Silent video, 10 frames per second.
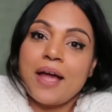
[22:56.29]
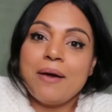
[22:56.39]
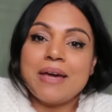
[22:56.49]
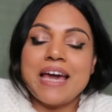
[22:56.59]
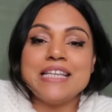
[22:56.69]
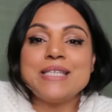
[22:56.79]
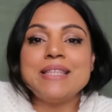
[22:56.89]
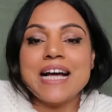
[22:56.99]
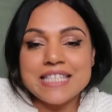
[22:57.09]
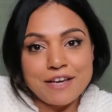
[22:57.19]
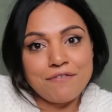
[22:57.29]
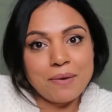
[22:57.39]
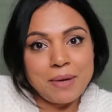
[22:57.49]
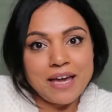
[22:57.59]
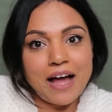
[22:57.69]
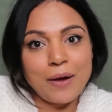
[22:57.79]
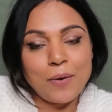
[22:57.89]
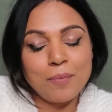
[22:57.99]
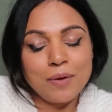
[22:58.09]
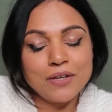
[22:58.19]
Okay, so that's it for me. I
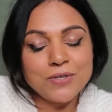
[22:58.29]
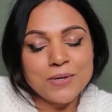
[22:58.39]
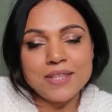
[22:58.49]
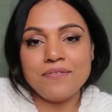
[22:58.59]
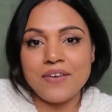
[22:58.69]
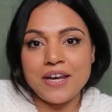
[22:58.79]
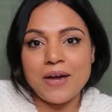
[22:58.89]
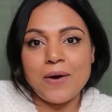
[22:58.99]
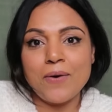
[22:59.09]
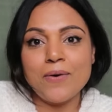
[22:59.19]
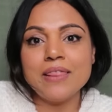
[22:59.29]
hope you enjoyed the video.